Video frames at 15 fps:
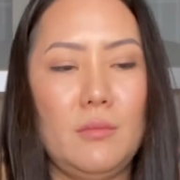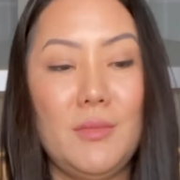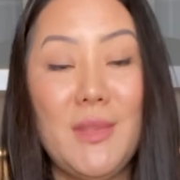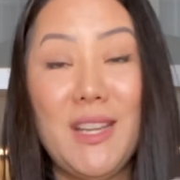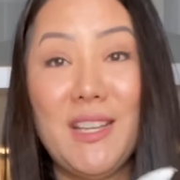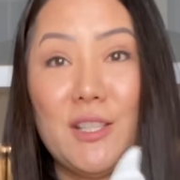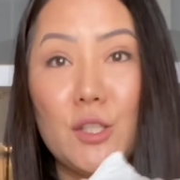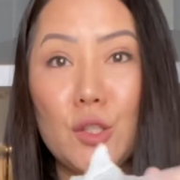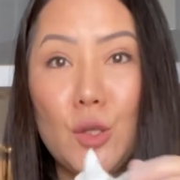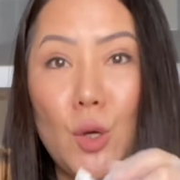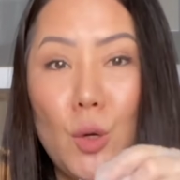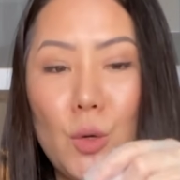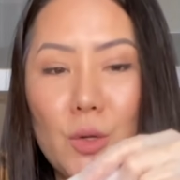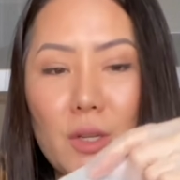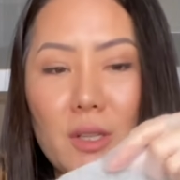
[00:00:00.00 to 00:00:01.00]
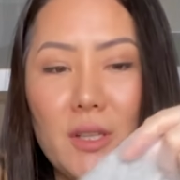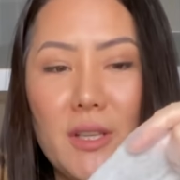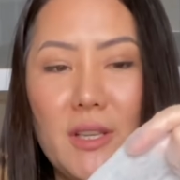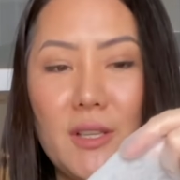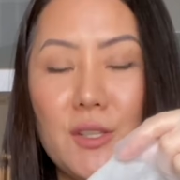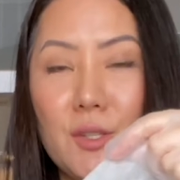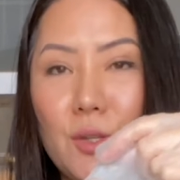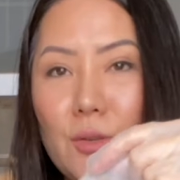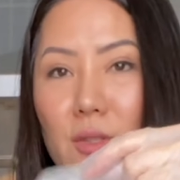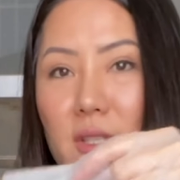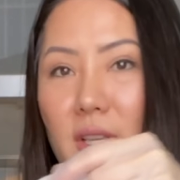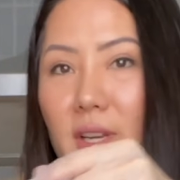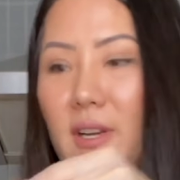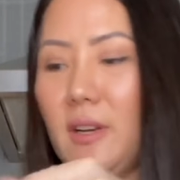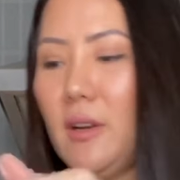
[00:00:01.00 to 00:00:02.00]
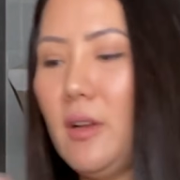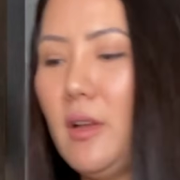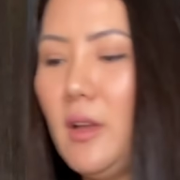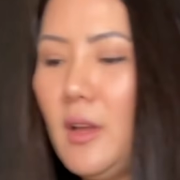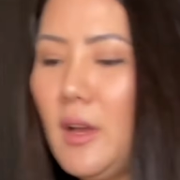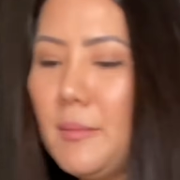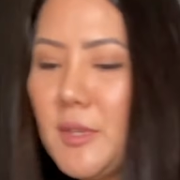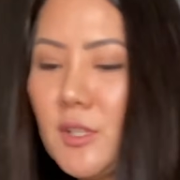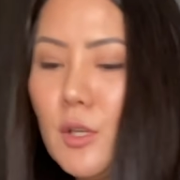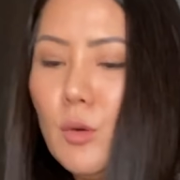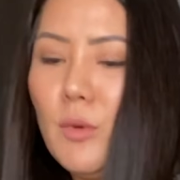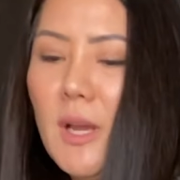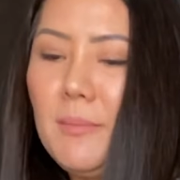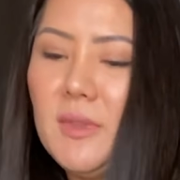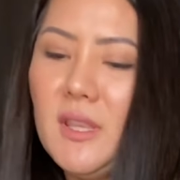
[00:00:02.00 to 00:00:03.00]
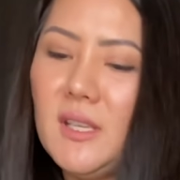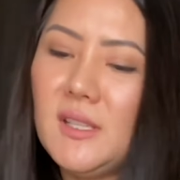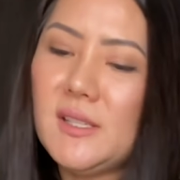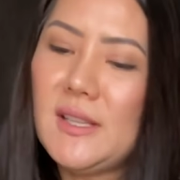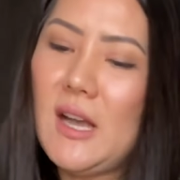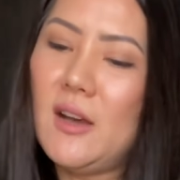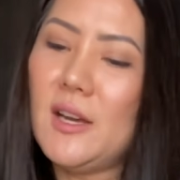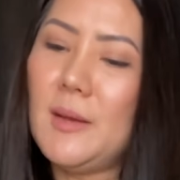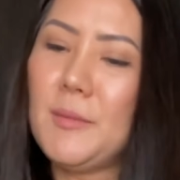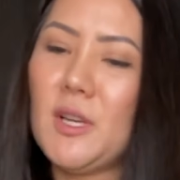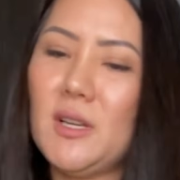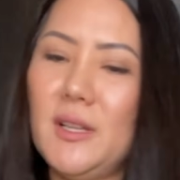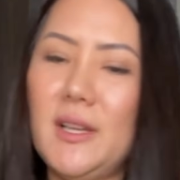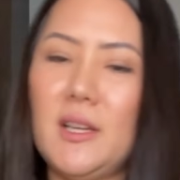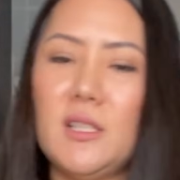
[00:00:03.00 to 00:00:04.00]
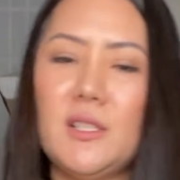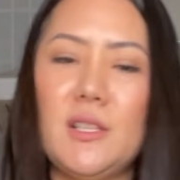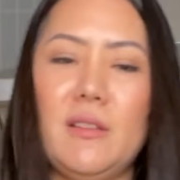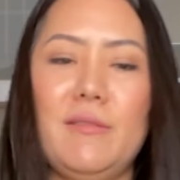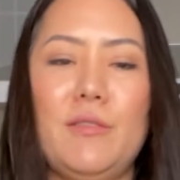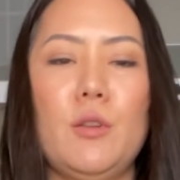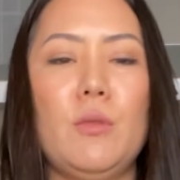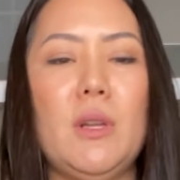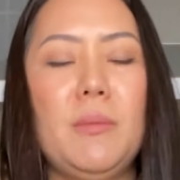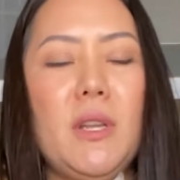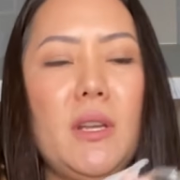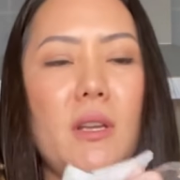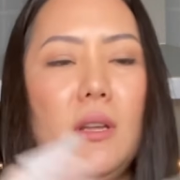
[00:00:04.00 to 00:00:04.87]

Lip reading: It's totally soaked here. So I'm going to wipe this down. I'm going to let it sit for 1 minute.